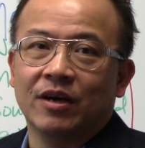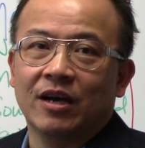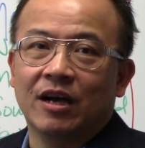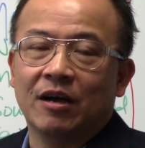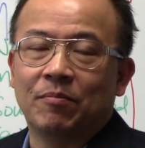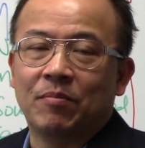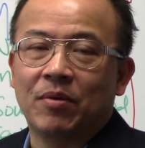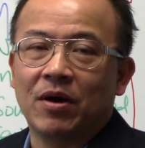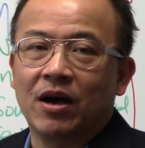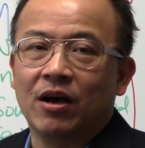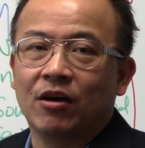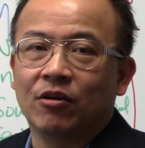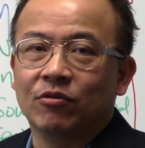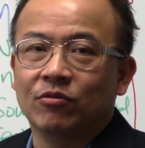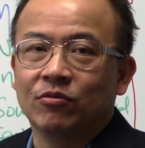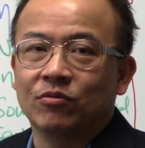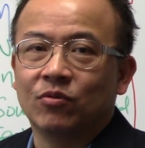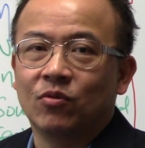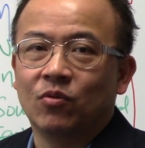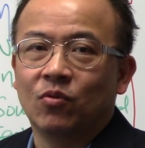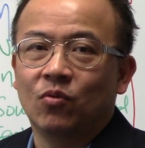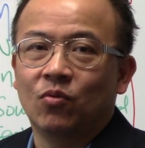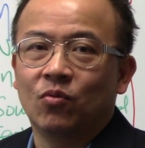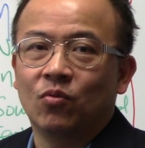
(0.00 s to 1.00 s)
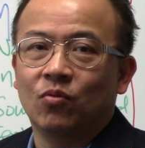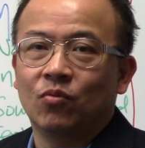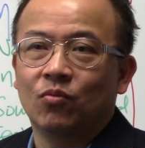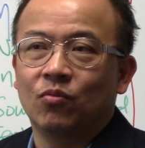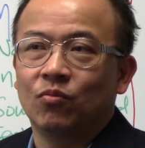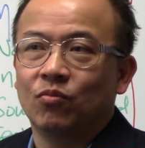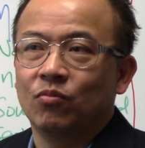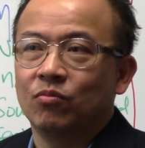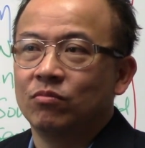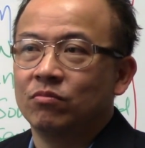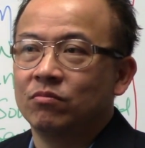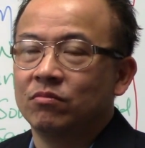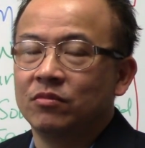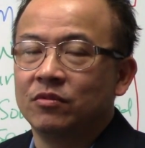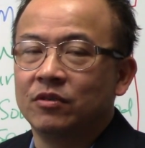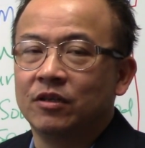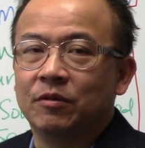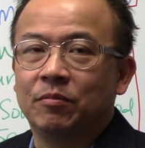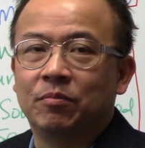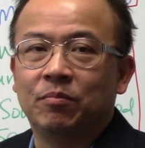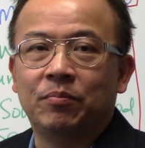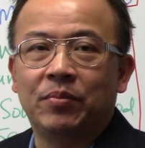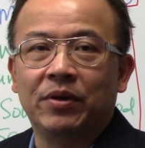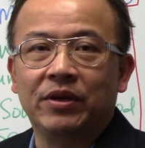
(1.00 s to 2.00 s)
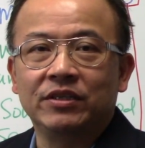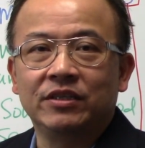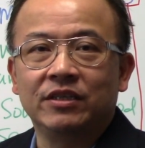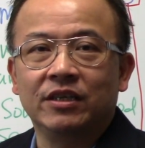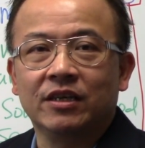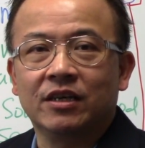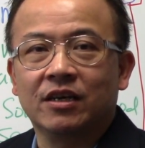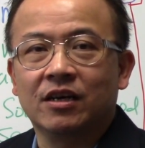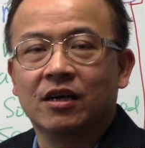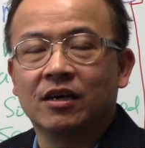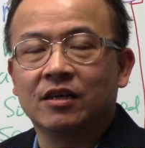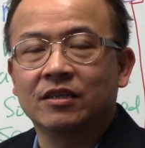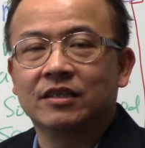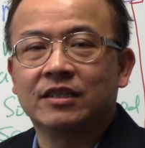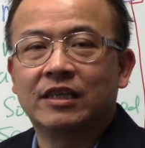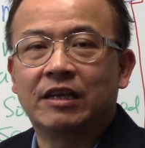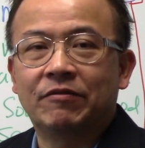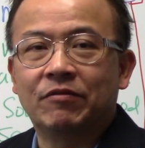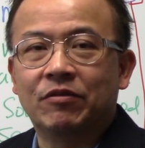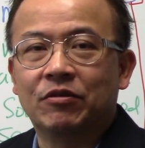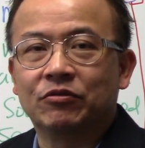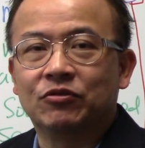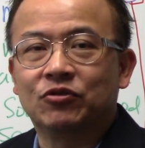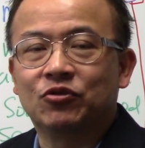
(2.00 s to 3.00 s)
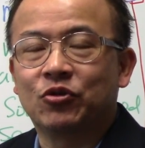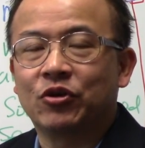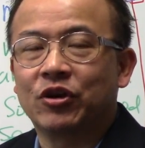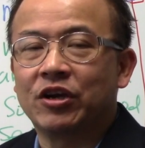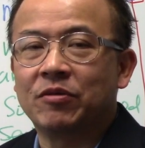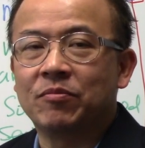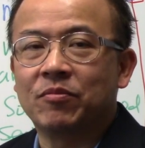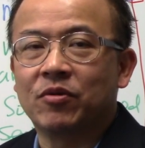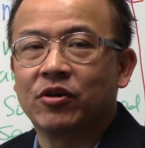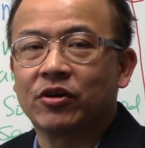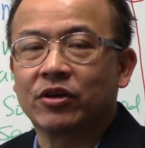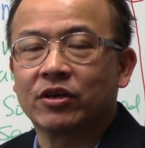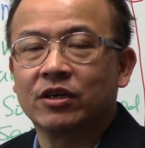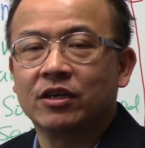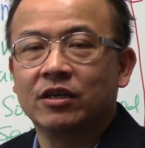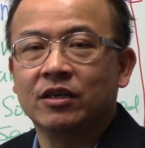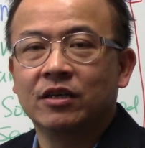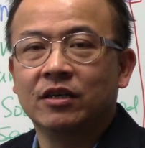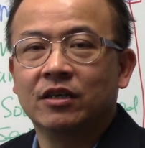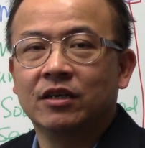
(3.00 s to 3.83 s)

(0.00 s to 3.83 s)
about the basic concept of trademark